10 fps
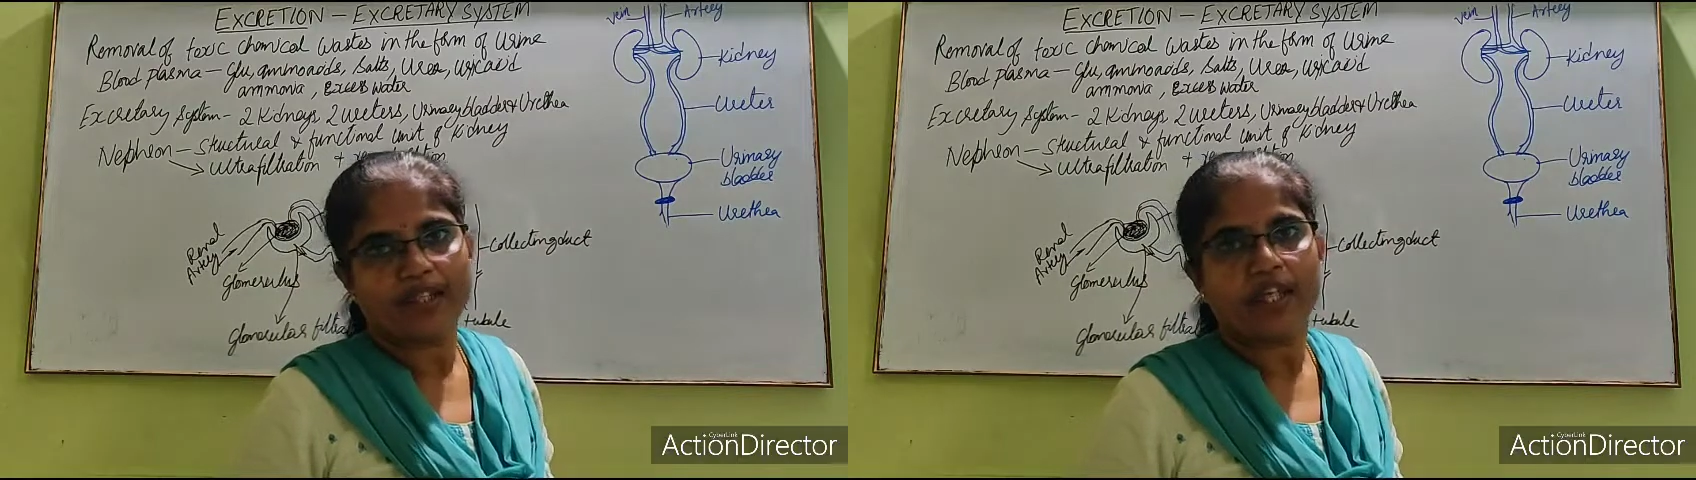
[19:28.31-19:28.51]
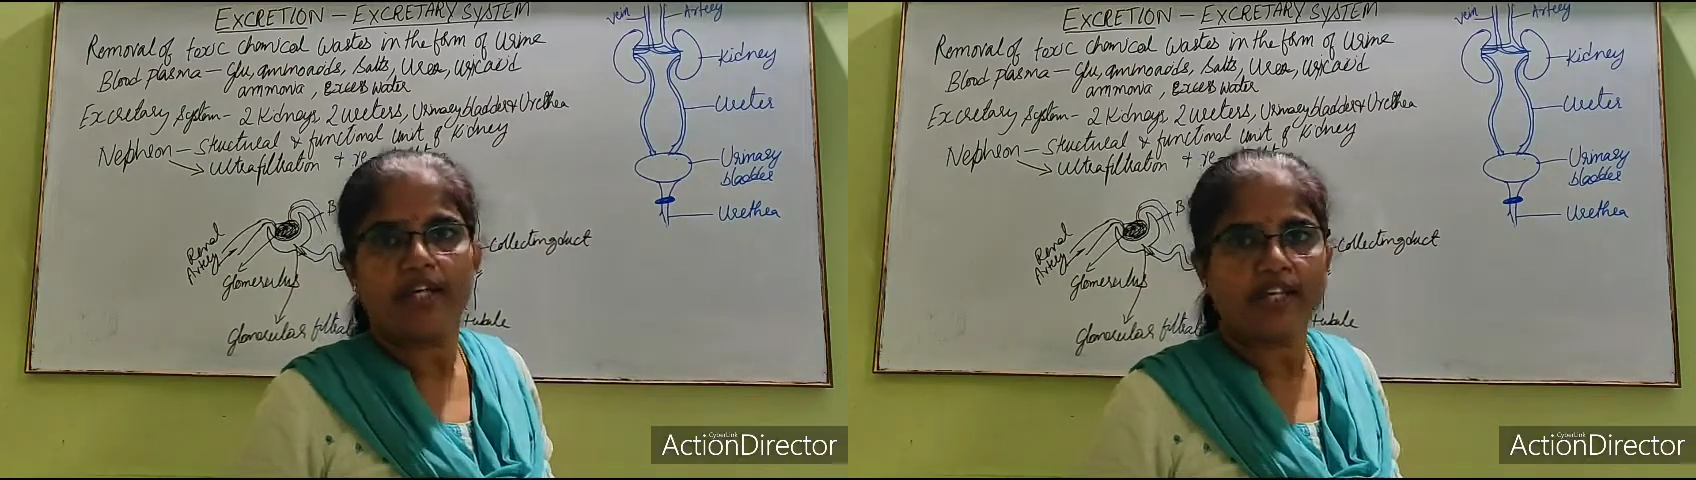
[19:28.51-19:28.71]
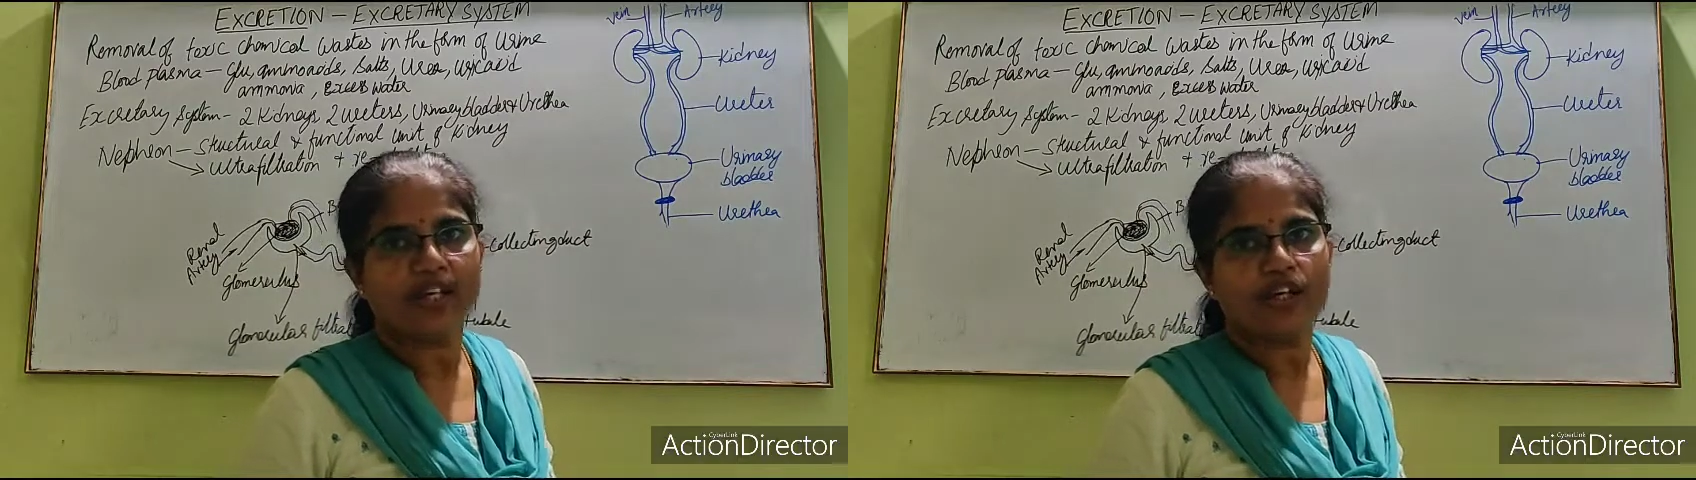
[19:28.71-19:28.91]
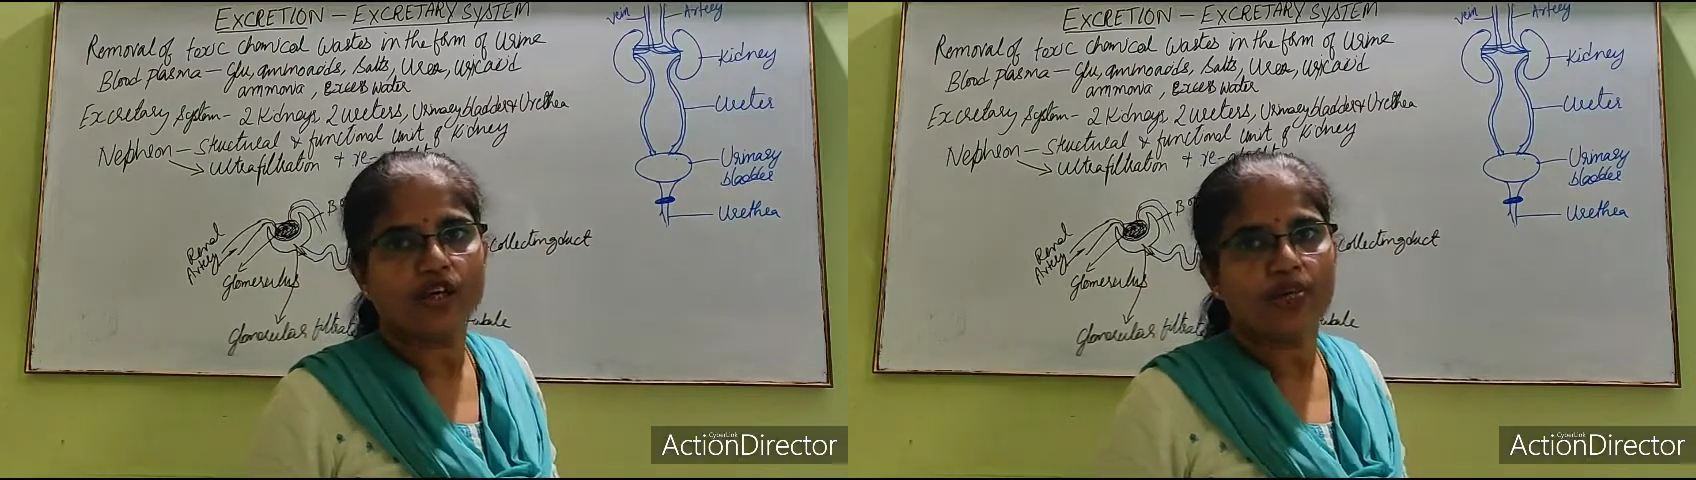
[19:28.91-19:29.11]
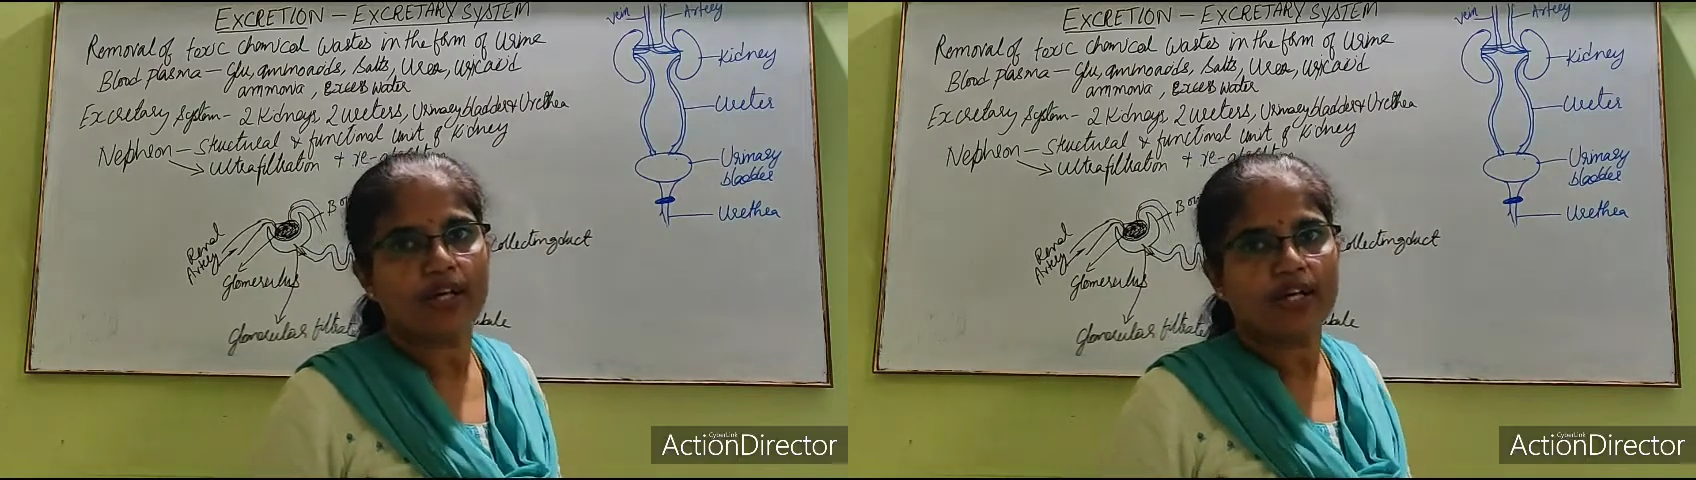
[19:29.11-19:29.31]
carrying
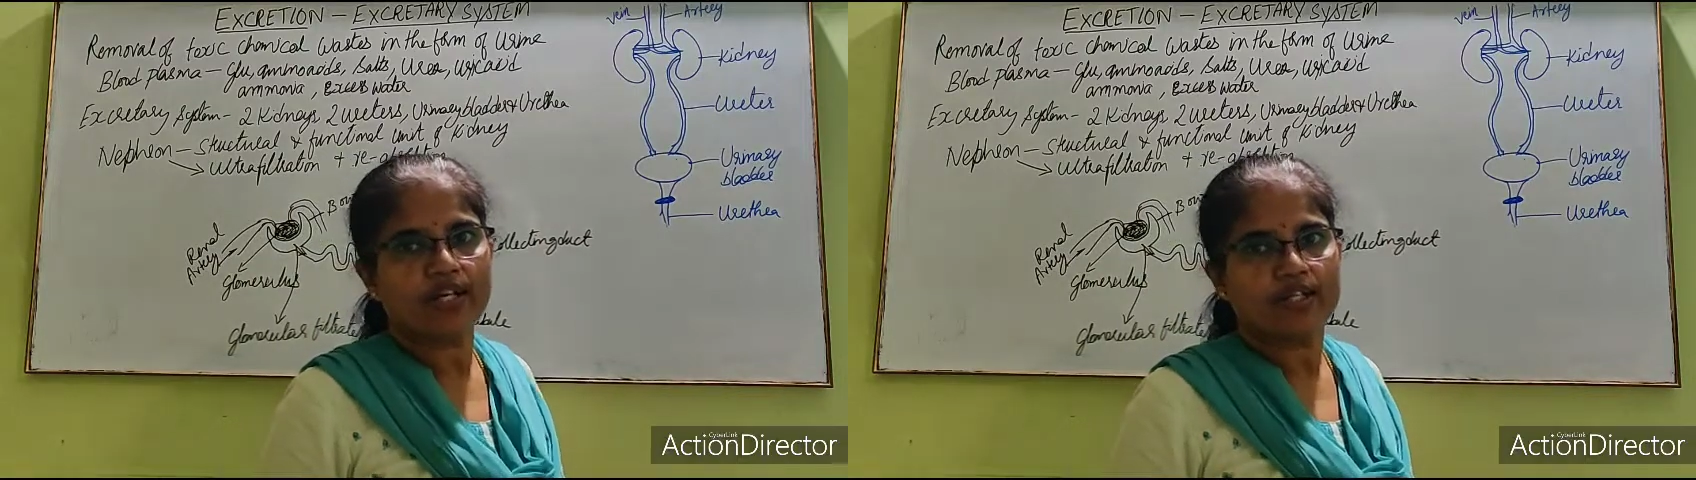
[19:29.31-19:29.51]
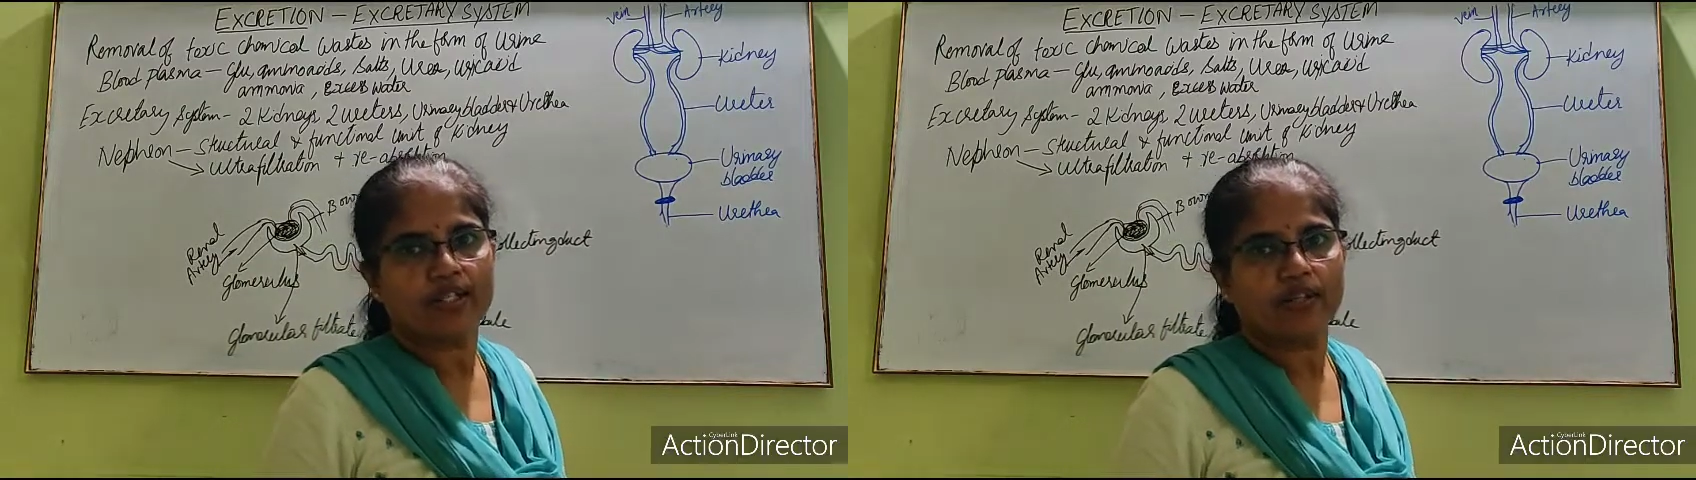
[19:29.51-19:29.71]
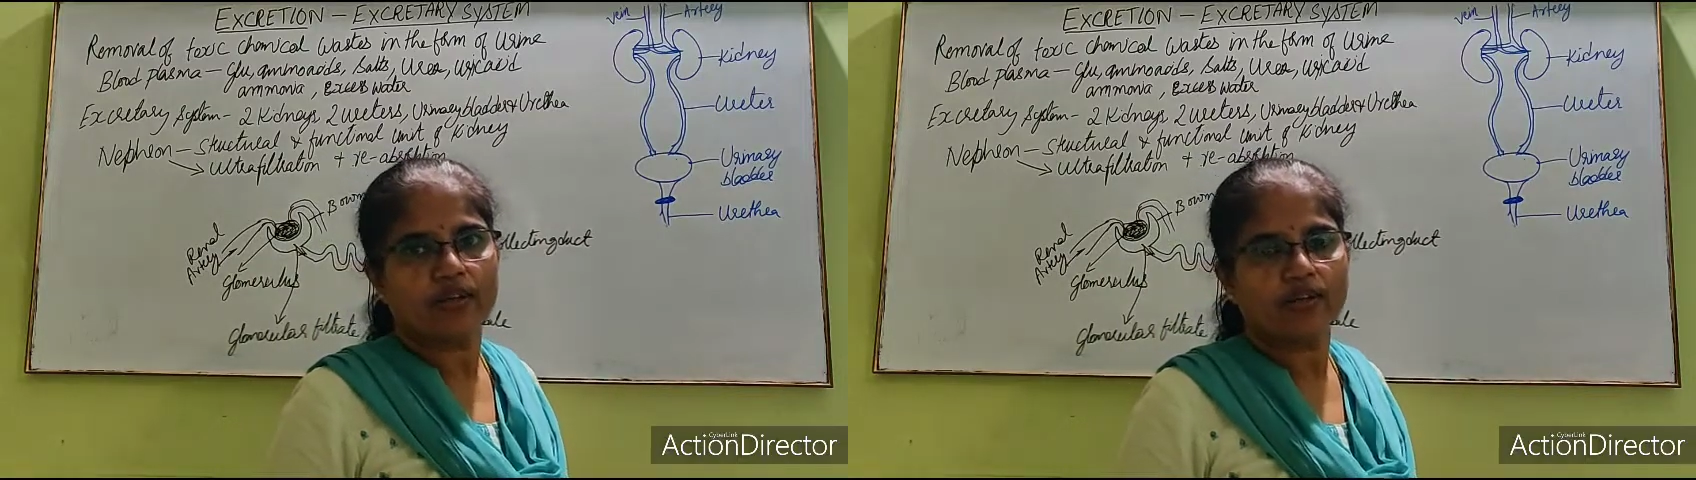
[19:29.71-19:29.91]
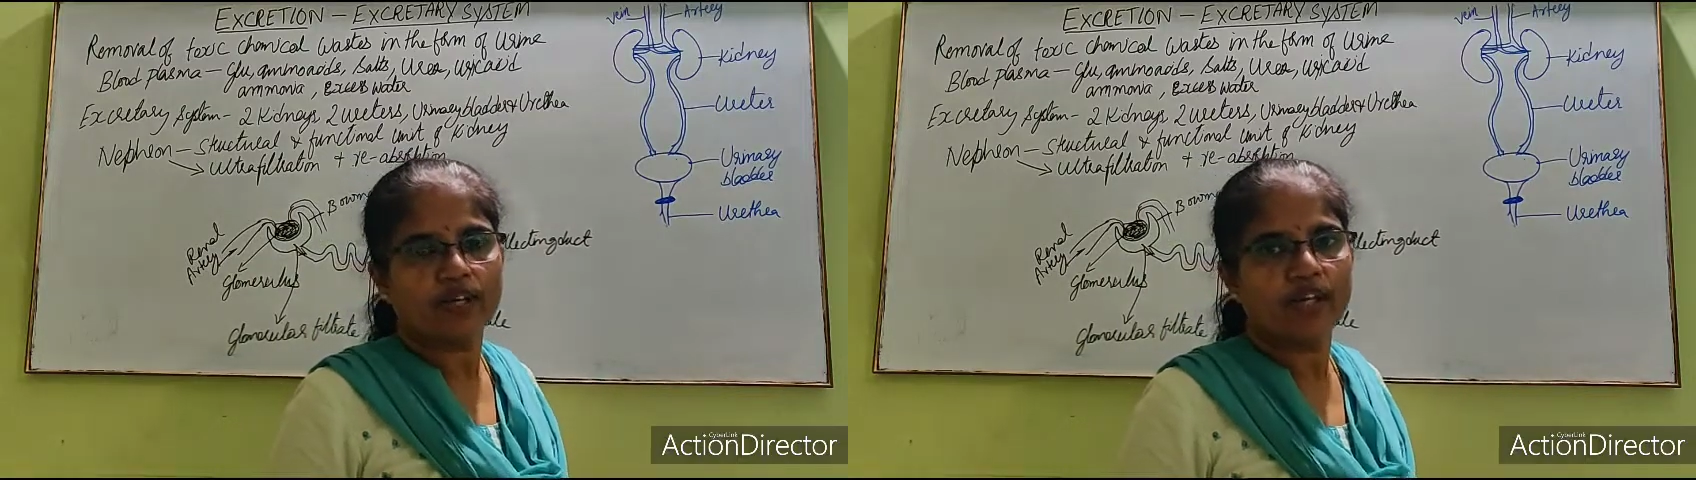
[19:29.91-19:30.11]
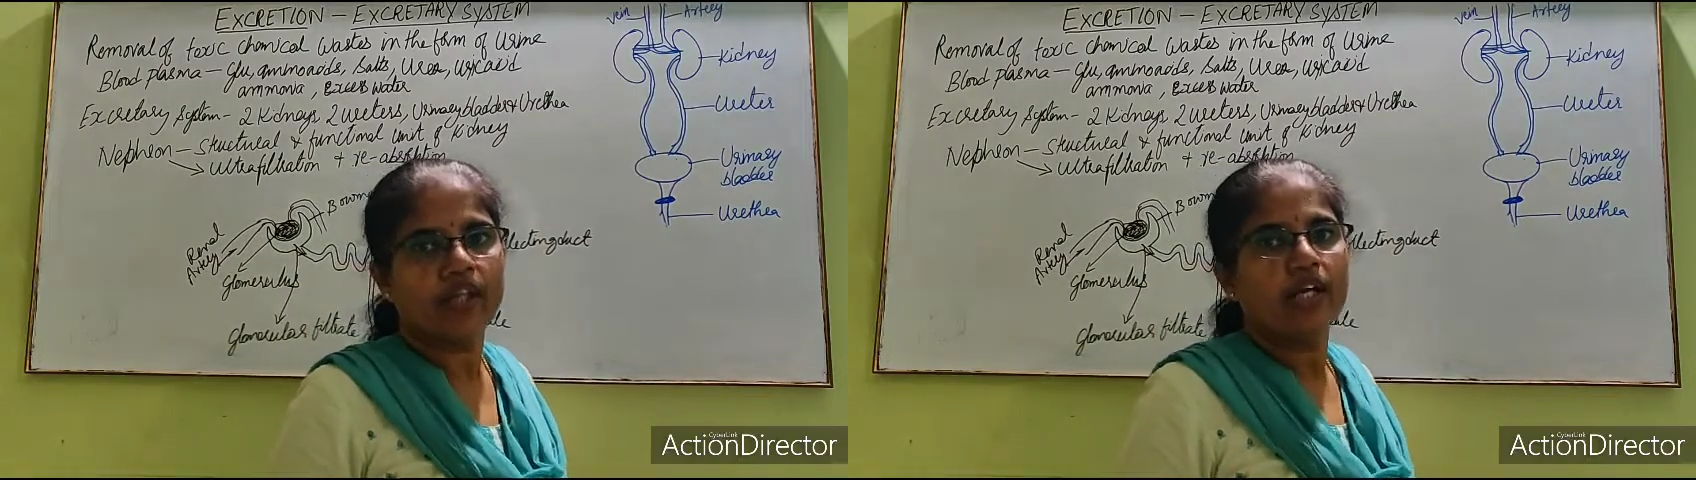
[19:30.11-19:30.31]
carbon dioxide.
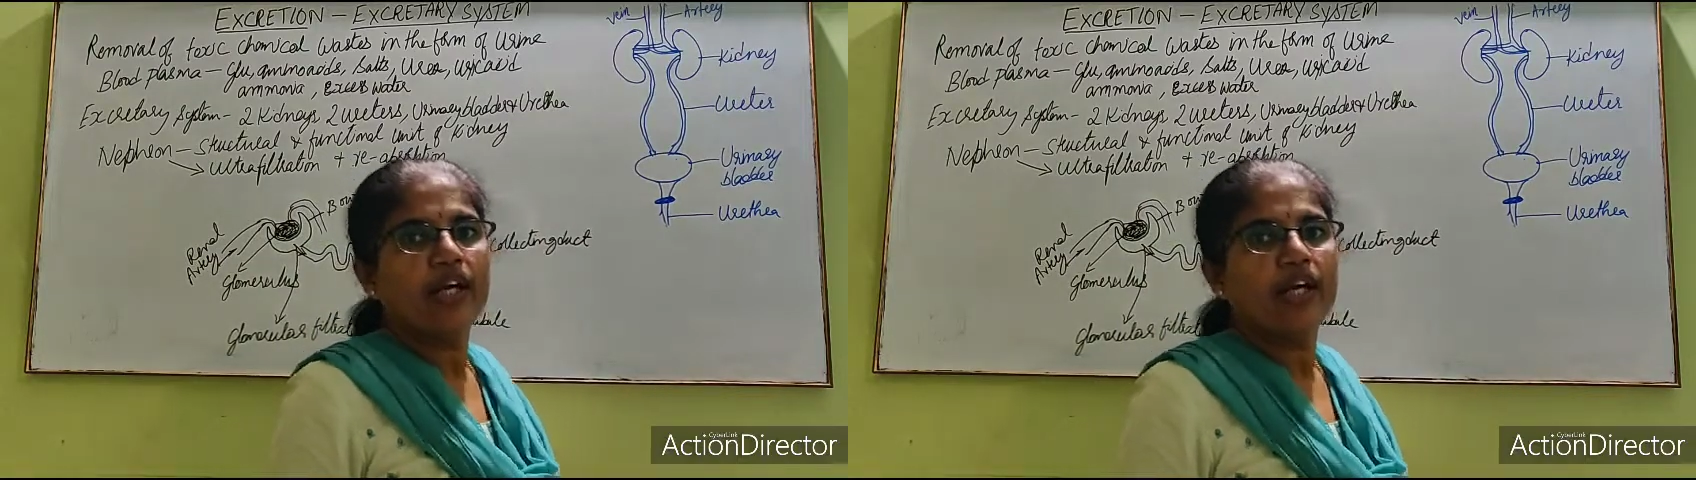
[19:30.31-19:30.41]
Okay.